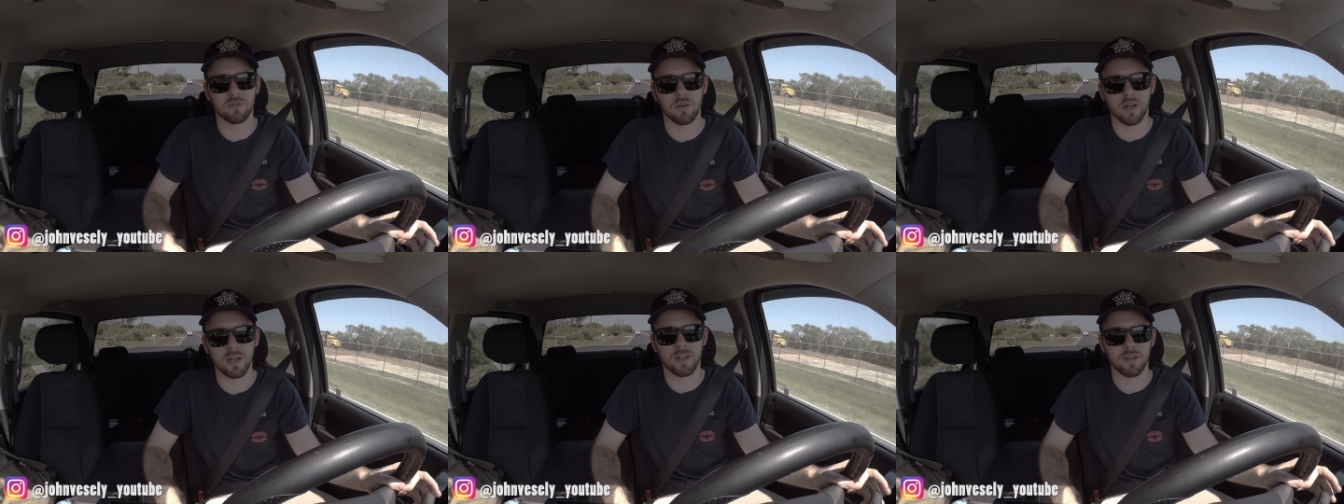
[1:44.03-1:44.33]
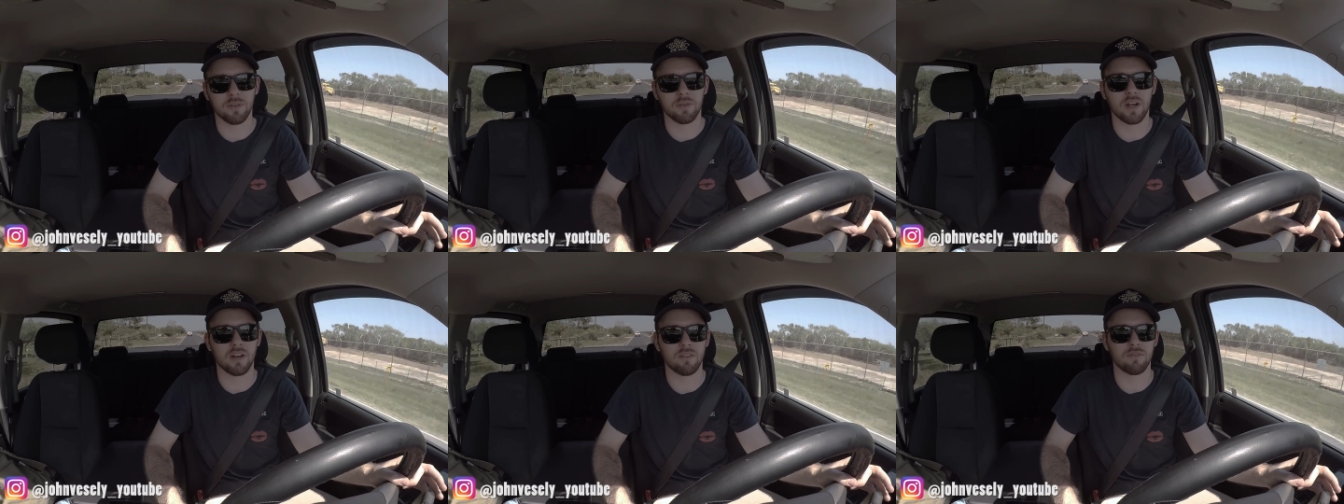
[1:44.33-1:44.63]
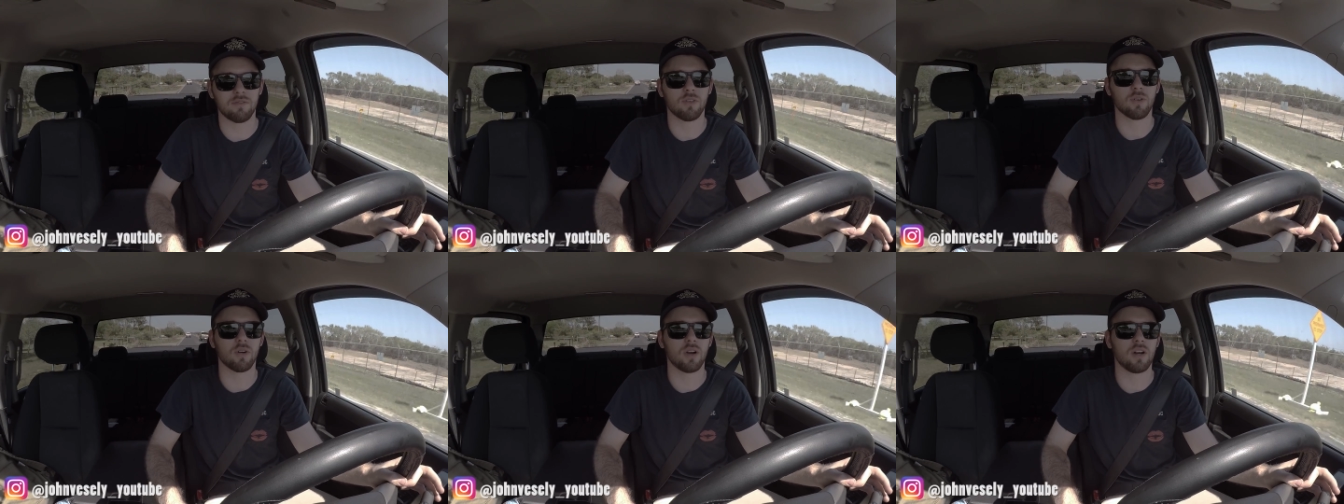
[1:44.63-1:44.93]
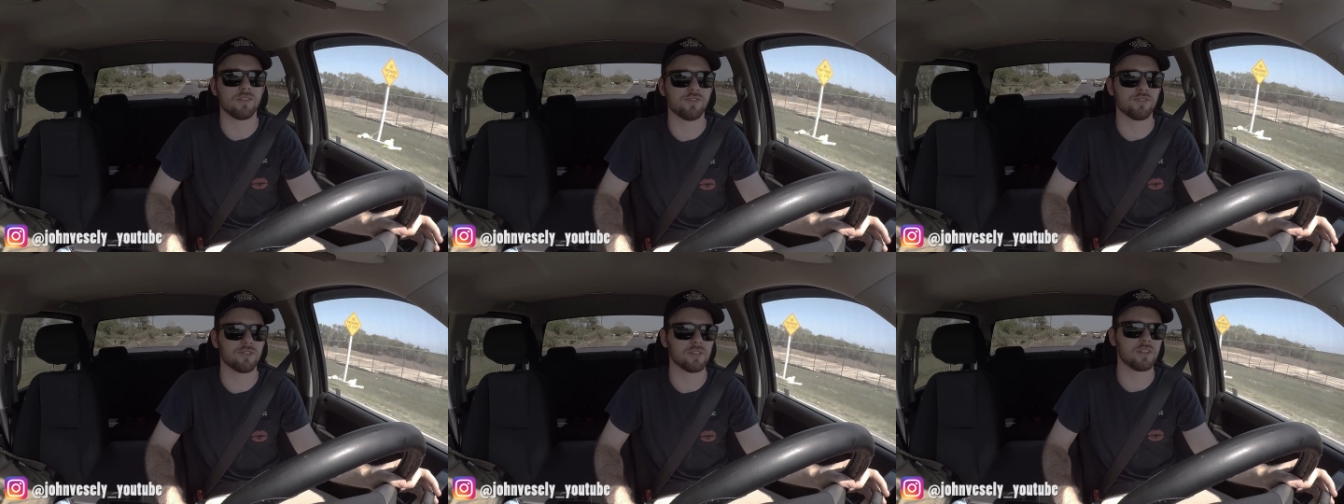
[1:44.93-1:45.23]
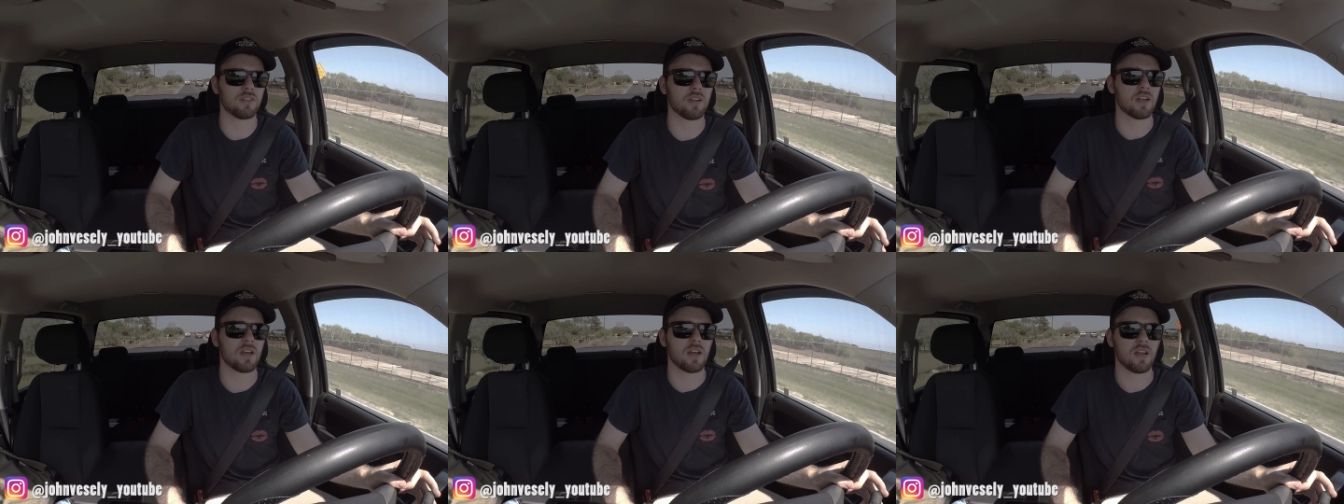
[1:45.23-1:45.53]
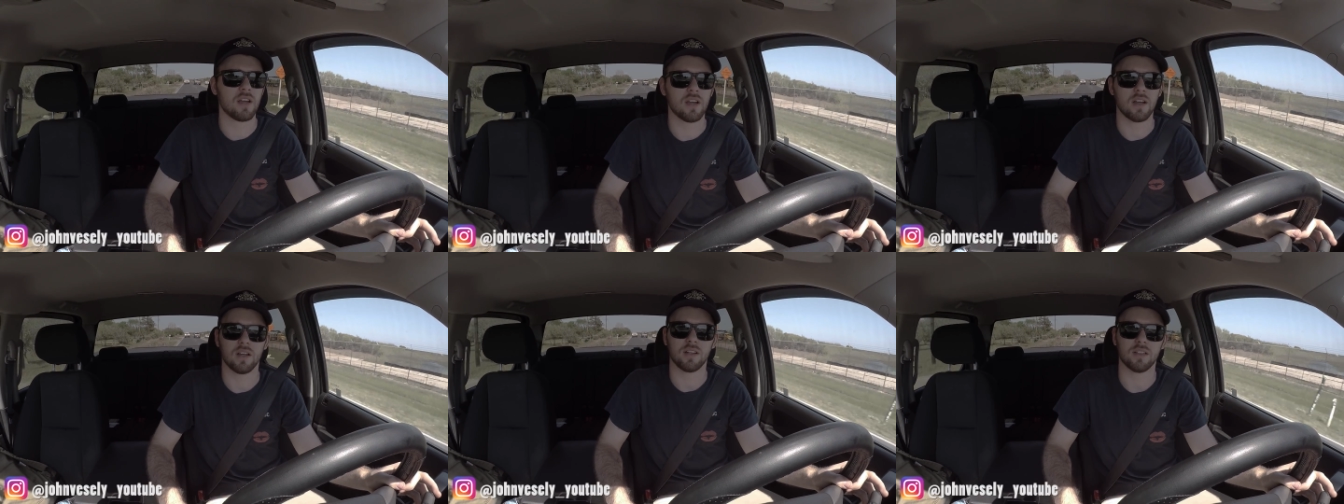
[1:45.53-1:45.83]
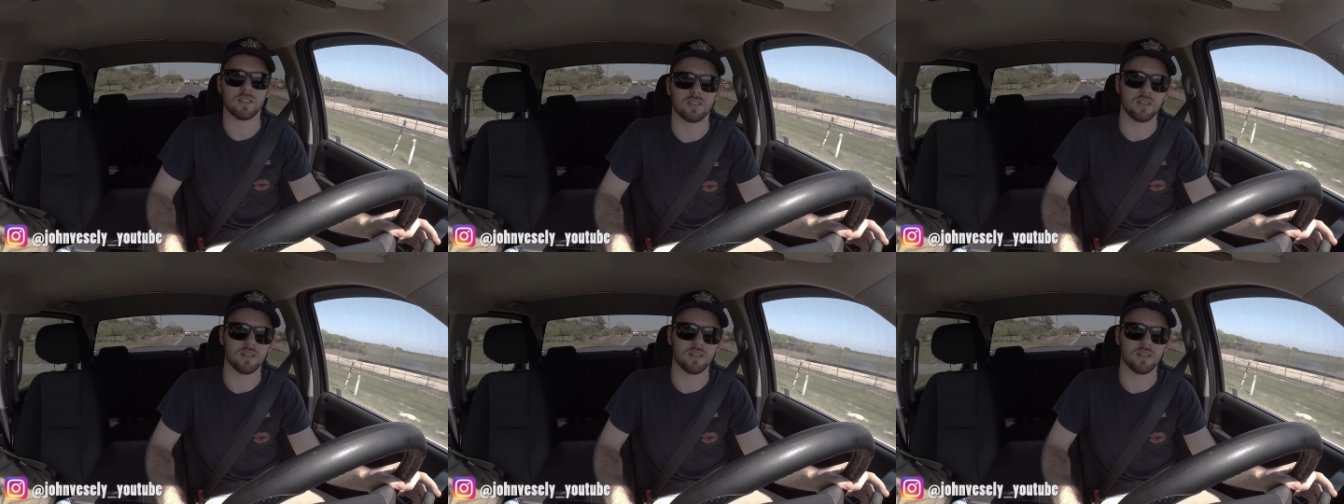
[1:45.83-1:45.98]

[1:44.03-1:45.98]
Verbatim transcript: running around 400.